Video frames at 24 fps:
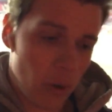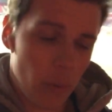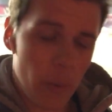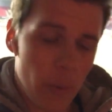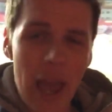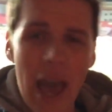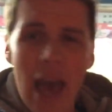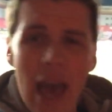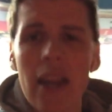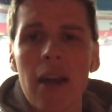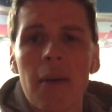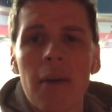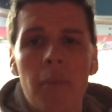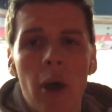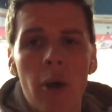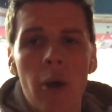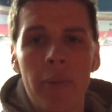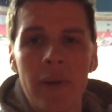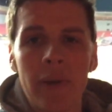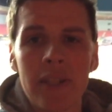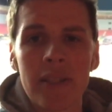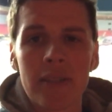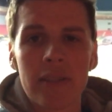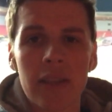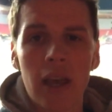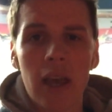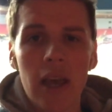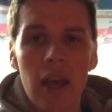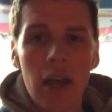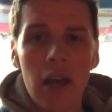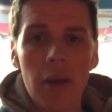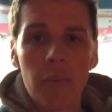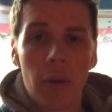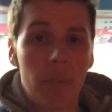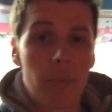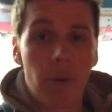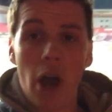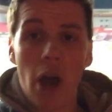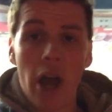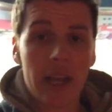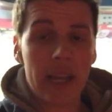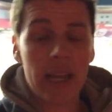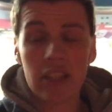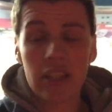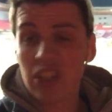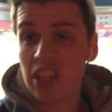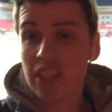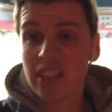We had our moments, but
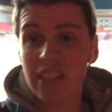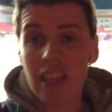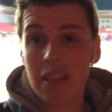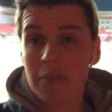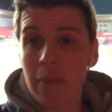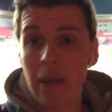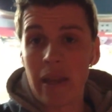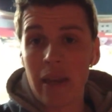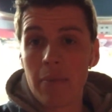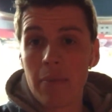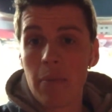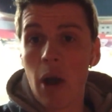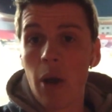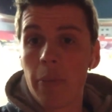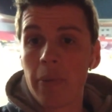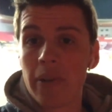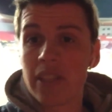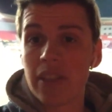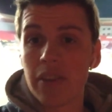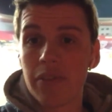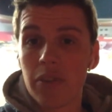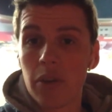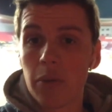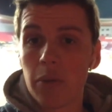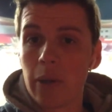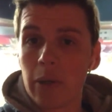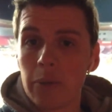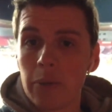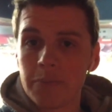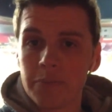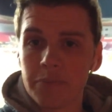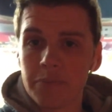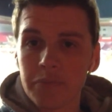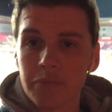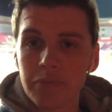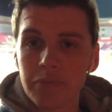Prague had just as many moments, if you will.